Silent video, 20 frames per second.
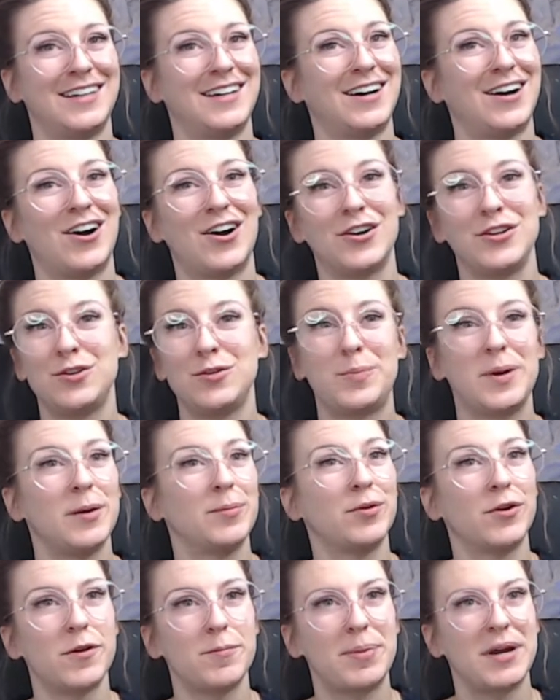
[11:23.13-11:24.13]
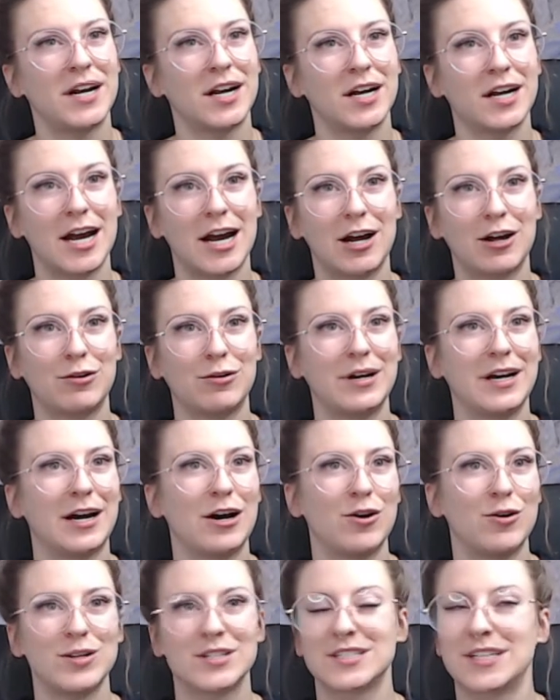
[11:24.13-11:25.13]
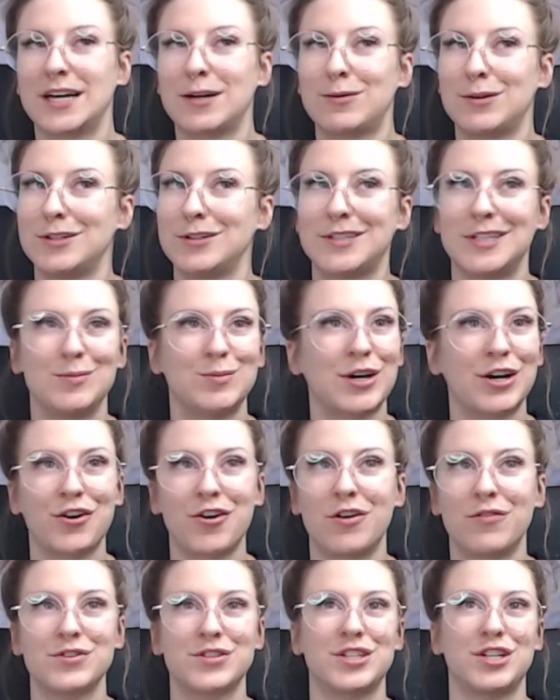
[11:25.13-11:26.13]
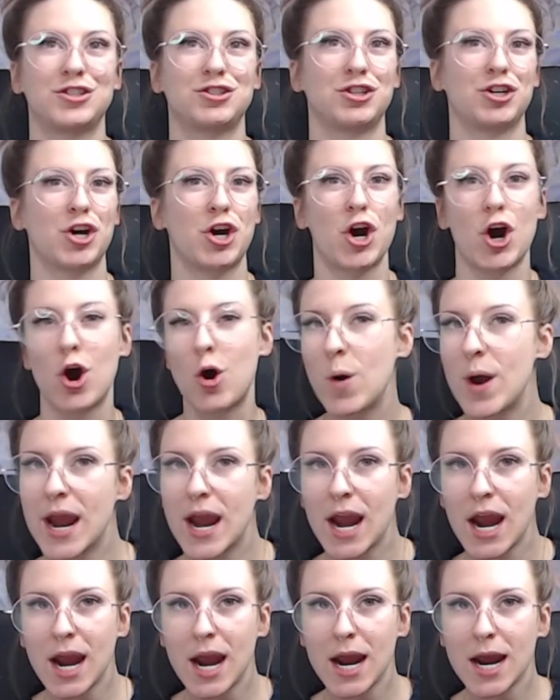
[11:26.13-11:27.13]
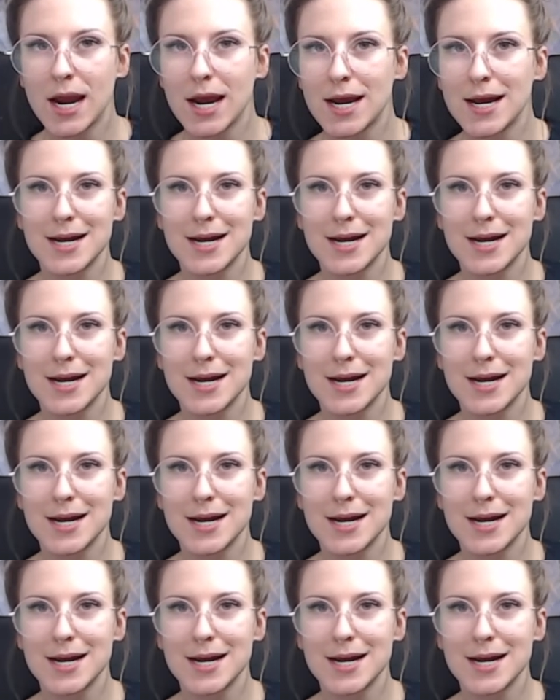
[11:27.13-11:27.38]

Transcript: all you people in the peanut gallery, I always like when you keep that conversation going